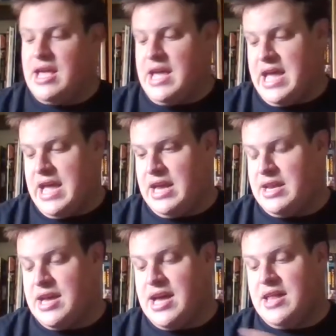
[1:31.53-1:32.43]
and
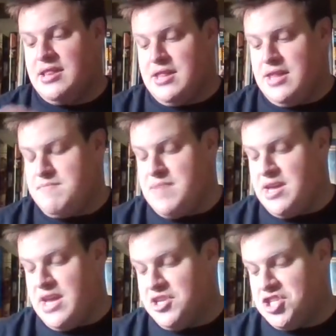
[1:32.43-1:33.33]
then they
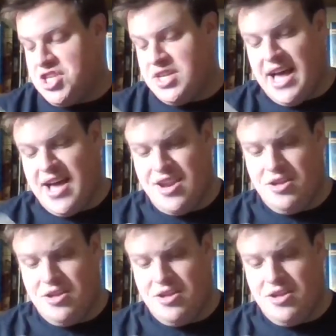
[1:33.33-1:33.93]
meet, and she kind